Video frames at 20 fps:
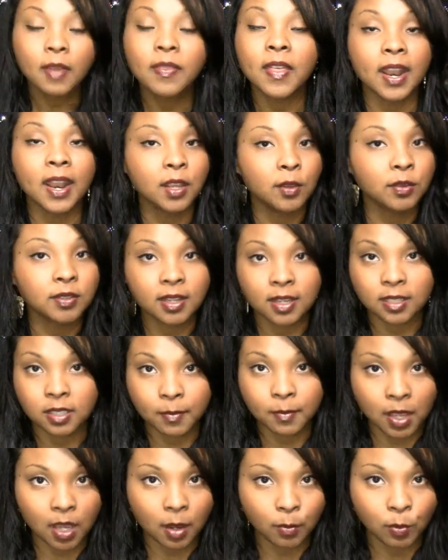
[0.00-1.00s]
Then I use it
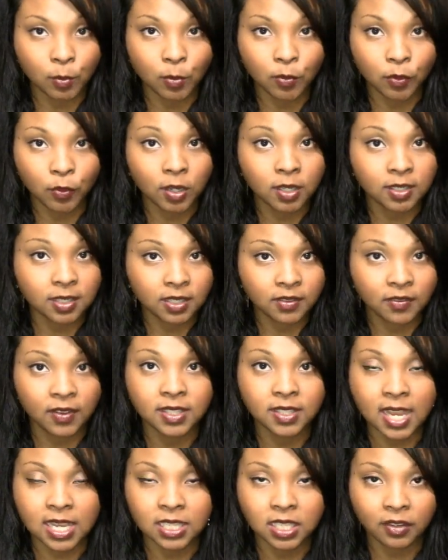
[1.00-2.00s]
as a makeup remover because it's
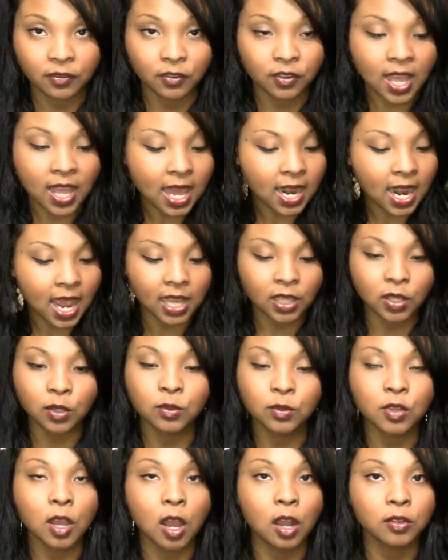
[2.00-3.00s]
fantastic for that. I
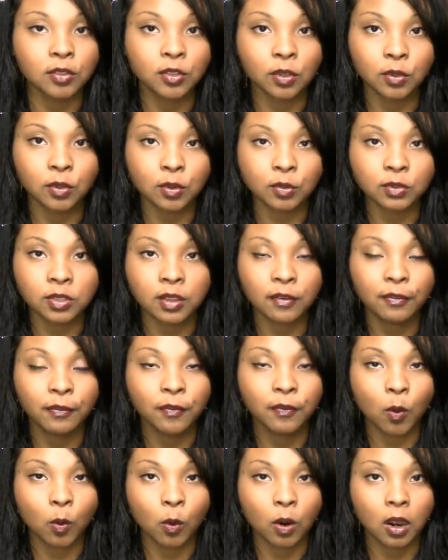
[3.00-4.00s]
use also use it
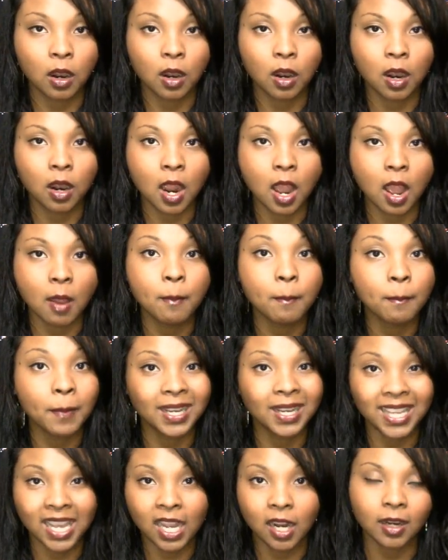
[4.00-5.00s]
for um,
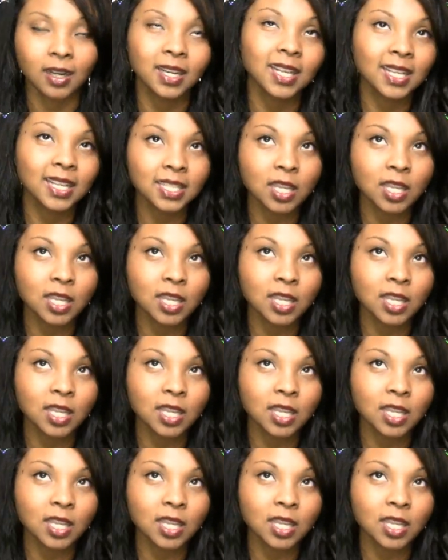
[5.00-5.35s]
my hair, and I